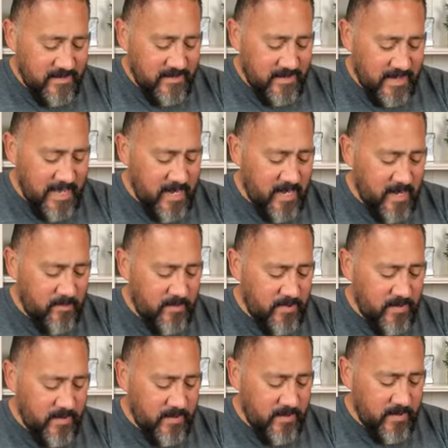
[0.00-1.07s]
Get up,
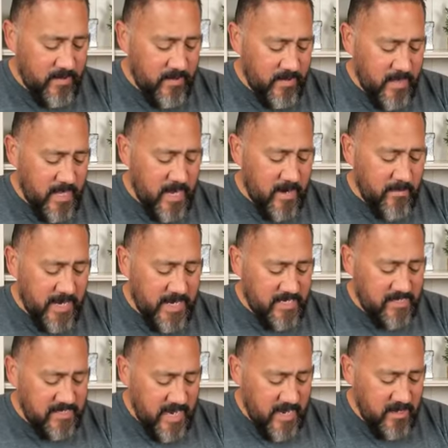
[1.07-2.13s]
that I may
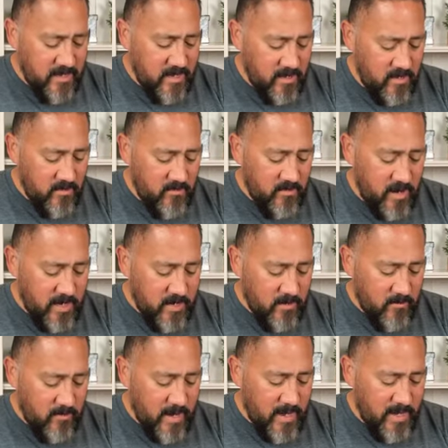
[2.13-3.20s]
send you on
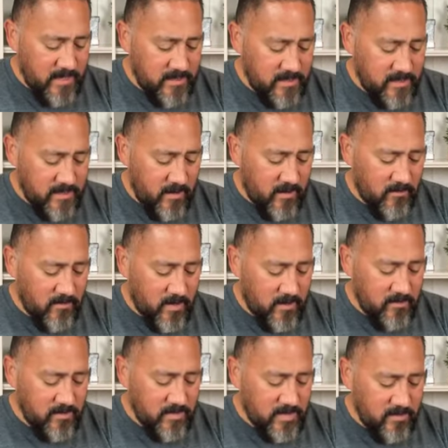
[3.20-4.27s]
your way. And Saul
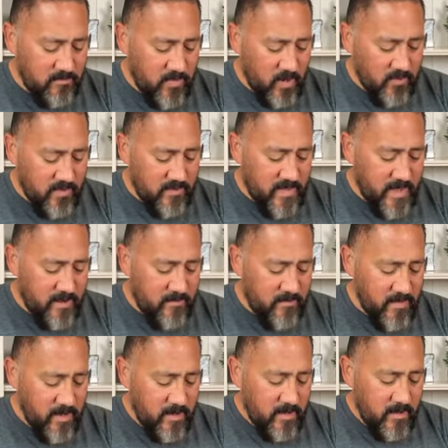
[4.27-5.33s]
rose, and both of
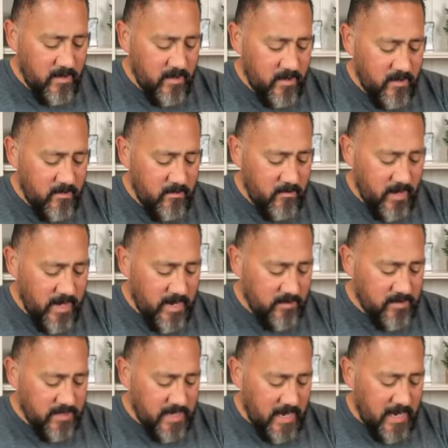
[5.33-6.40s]
them went
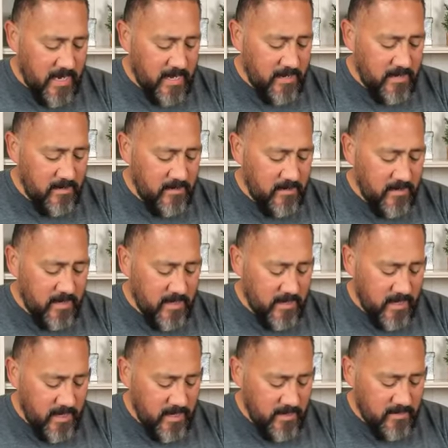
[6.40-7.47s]
outside, and
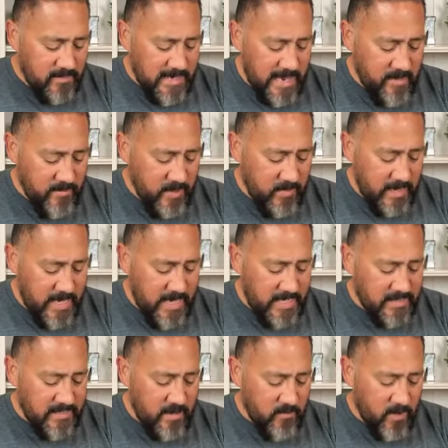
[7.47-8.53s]
he and Samuel. And
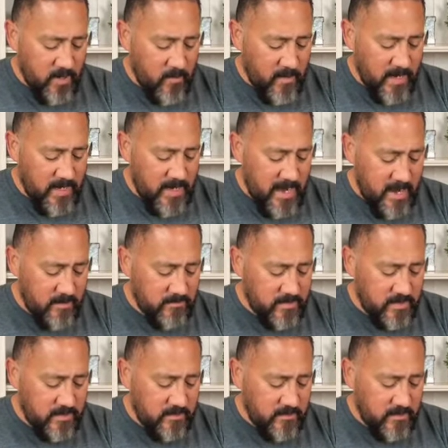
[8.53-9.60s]
as they were going down
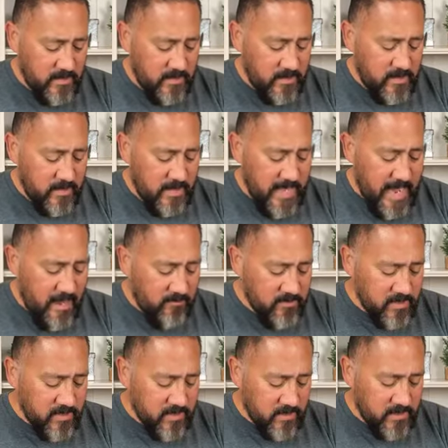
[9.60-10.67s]
to the
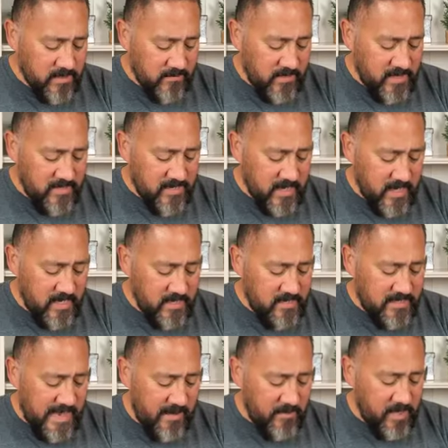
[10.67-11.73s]
outskirts of the city,
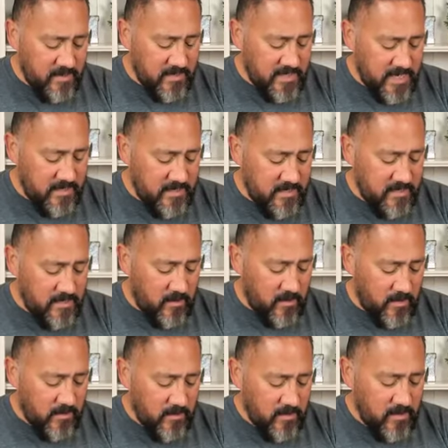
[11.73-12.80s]
Samuel said to
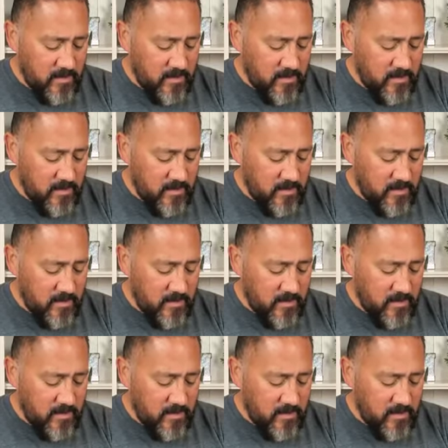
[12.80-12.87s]
Saul,